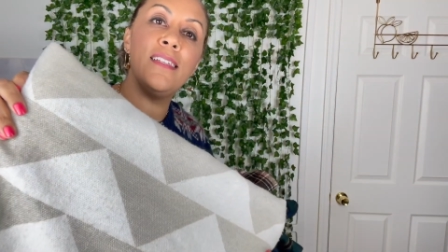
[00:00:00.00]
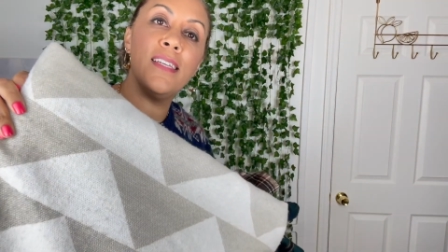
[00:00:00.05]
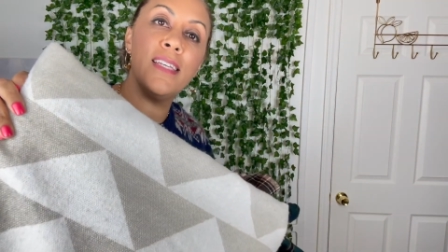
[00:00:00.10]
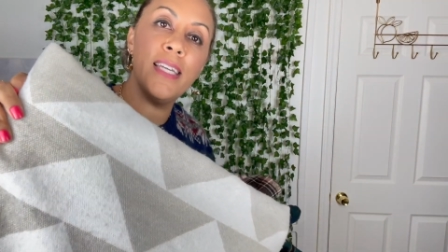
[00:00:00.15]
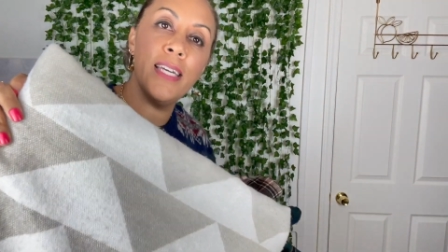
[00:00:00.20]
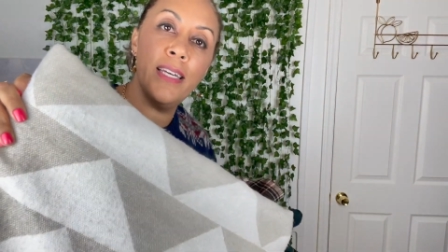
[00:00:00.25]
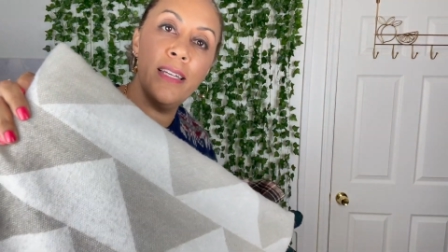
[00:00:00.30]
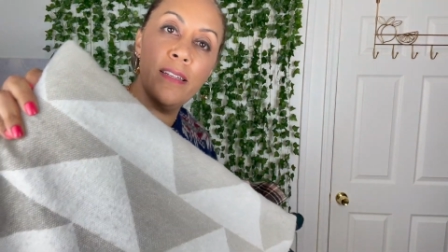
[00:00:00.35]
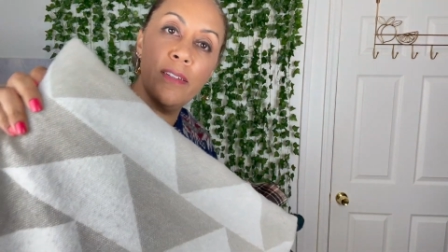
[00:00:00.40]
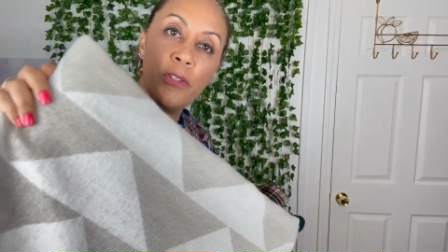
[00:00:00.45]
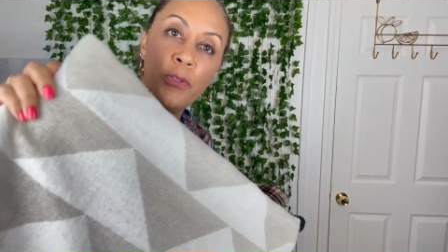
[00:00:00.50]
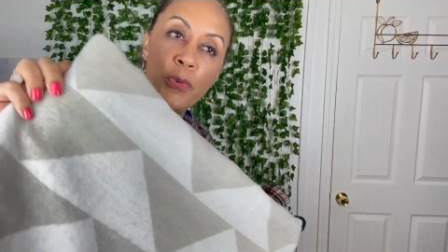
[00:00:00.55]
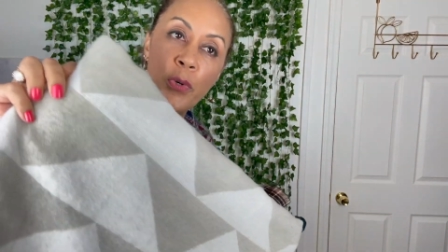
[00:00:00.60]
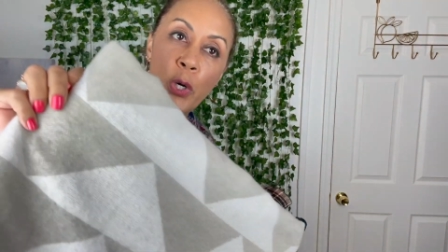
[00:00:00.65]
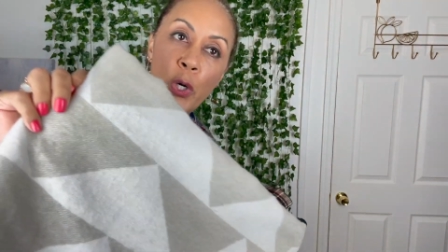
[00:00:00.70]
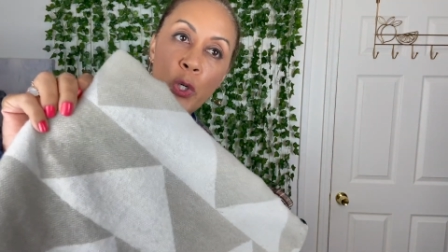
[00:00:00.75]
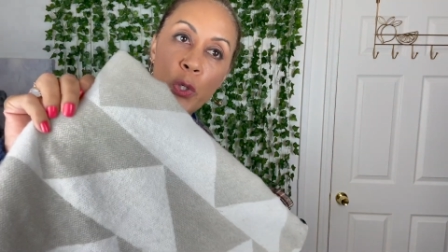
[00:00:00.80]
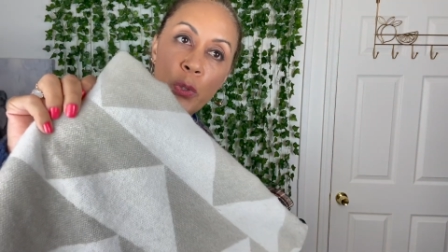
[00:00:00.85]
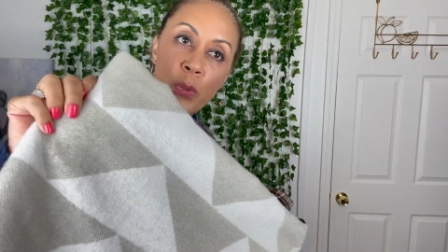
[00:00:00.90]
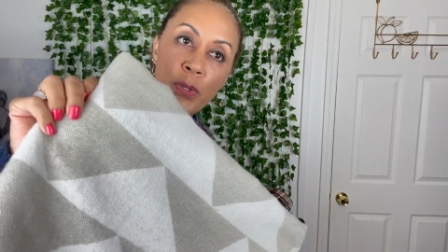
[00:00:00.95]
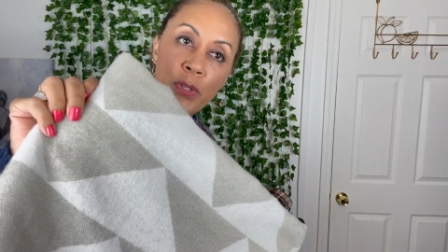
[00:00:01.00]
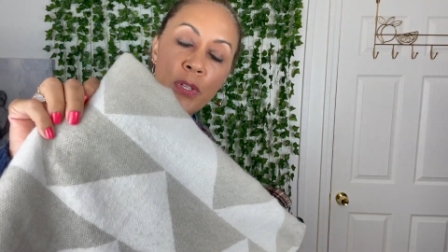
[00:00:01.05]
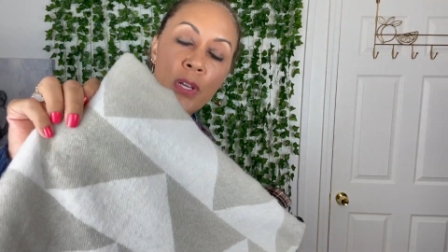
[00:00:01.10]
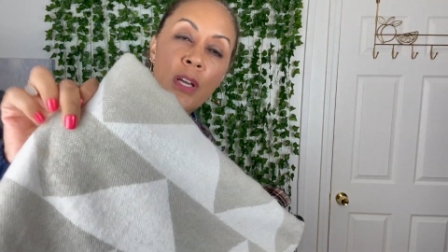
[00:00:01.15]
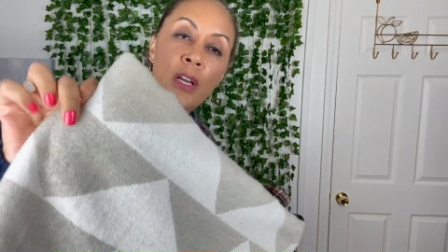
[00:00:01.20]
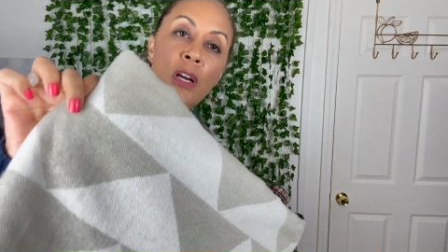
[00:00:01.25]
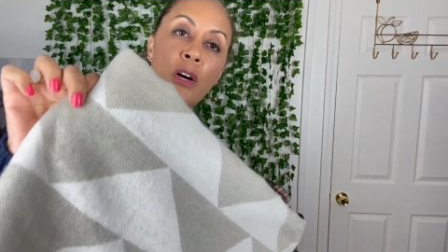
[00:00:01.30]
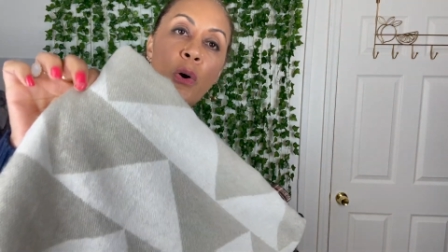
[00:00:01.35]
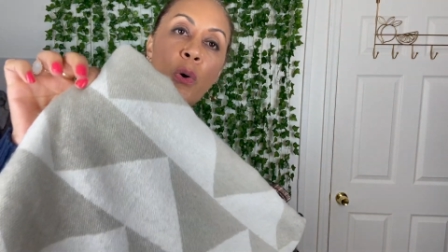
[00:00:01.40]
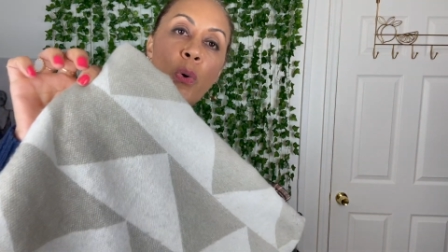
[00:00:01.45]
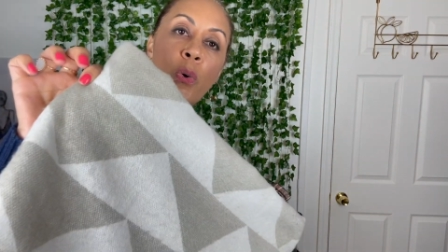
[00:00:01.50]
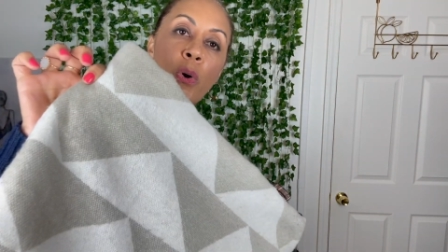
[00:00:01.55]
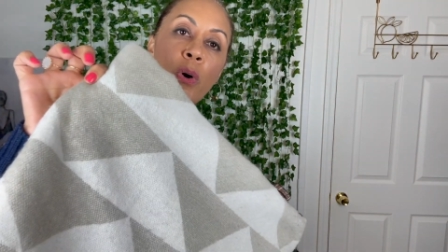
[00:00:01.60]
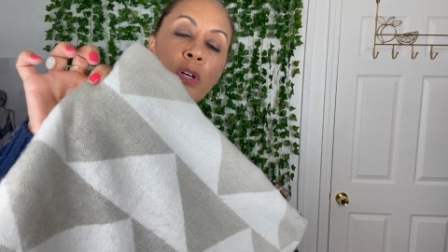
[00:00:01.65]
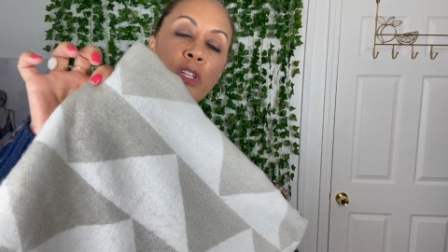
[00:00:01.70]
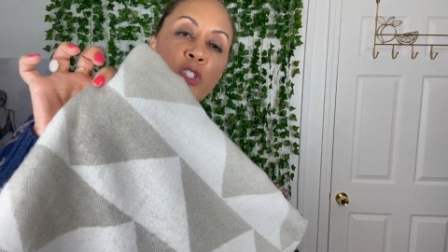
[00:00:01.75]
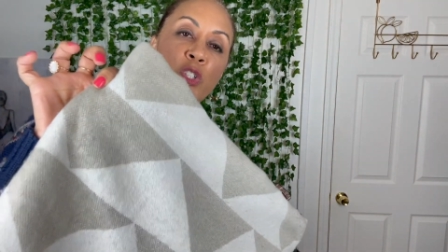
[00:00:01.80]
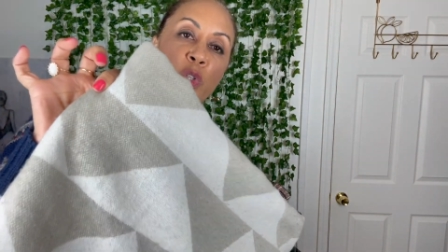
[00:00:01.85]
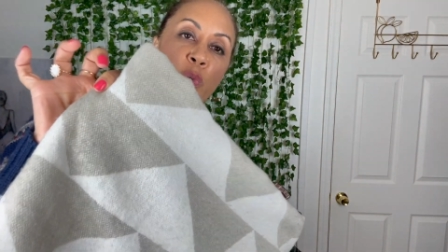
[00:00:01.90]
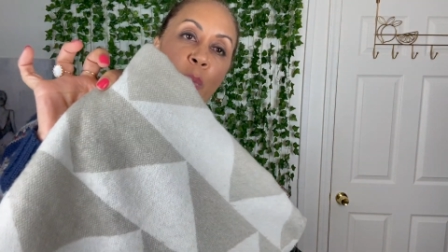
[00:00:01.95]
to get throws
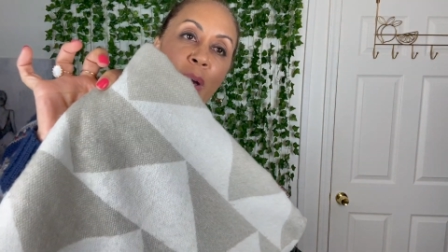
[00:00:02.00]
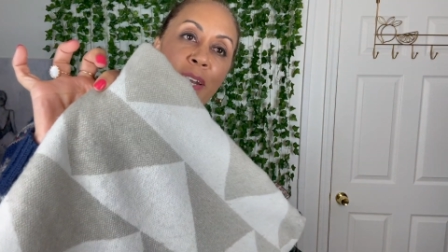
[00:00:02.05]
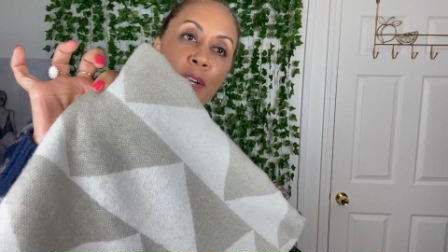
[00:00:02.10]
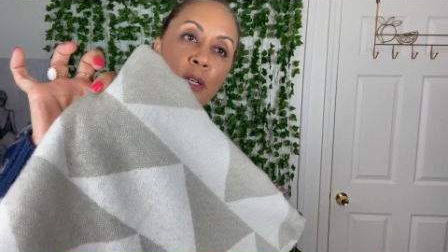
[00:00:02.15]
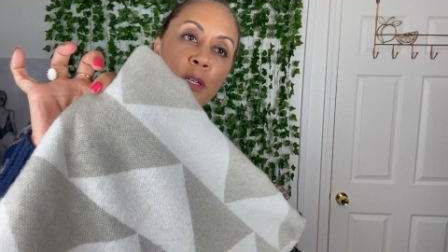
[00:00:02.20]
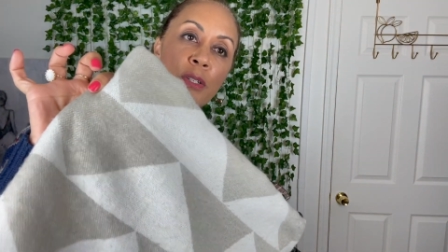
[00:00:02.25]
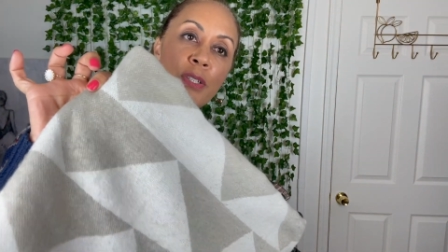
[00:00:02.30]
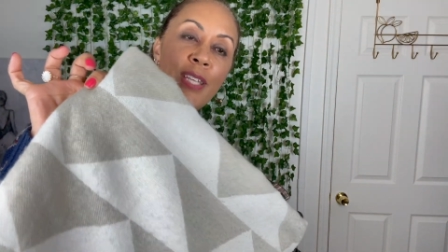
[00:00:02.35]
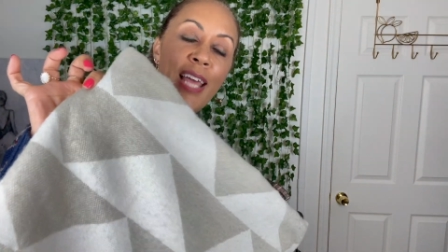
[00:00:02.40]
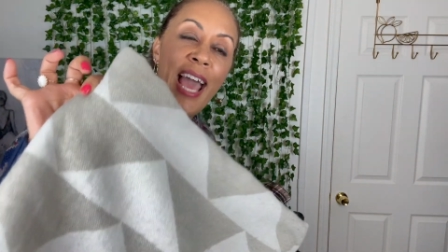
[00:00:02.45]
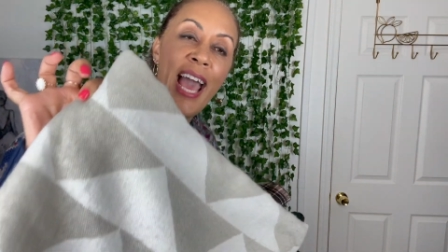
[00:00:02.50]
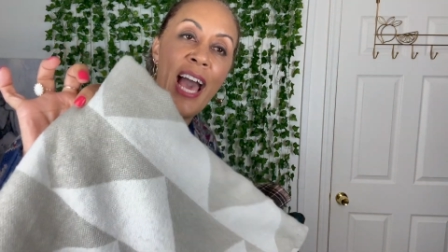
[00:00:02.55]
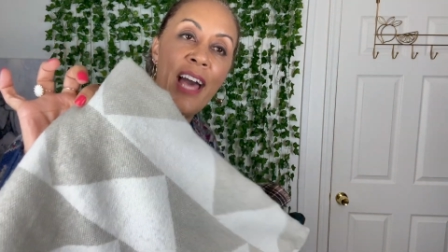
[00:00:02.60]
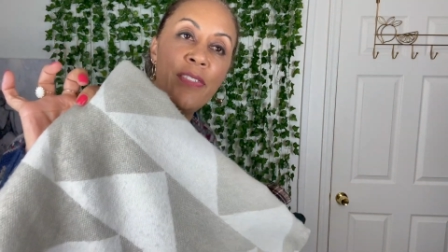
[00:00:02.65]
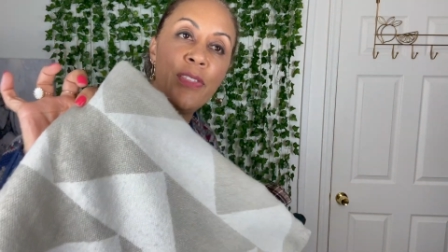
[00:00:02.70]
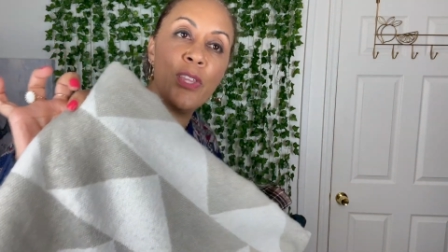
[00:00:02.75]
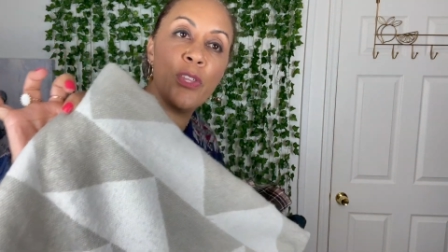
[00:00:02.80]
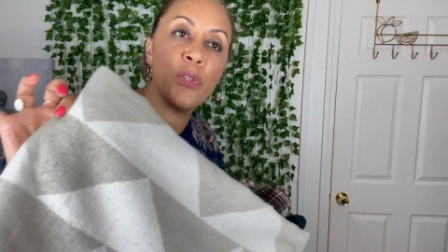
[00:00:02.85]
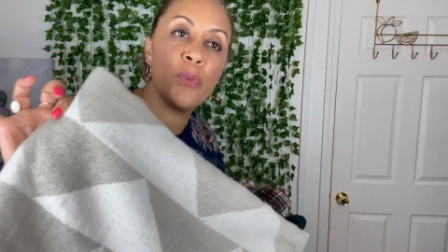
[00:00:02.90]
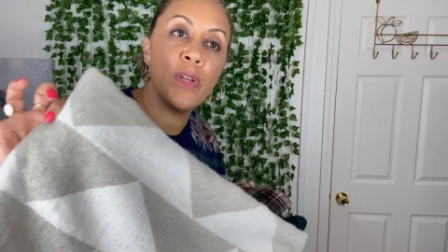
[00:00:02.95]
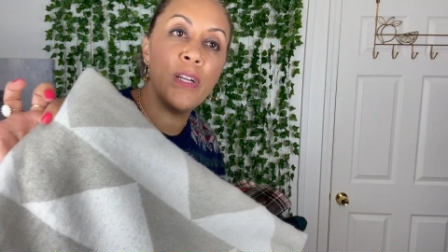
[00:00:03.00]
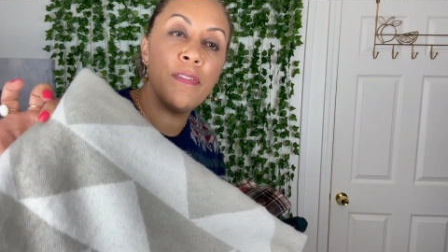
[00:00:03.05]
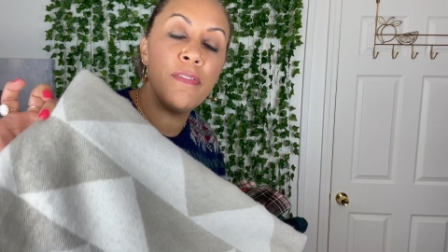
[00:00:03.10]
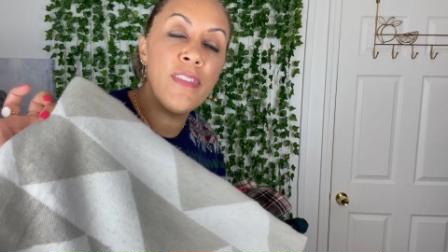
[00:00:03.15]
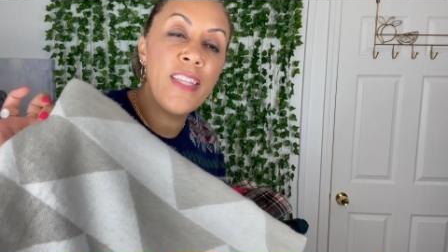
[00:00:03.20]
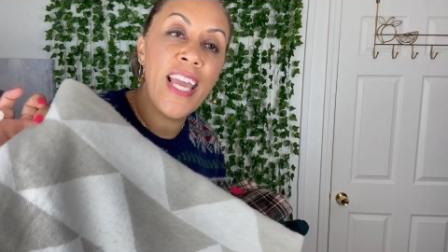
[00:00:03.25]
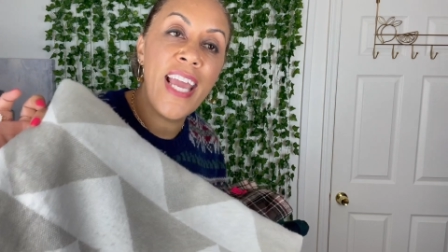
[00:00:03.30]
or sweaters at the thrift.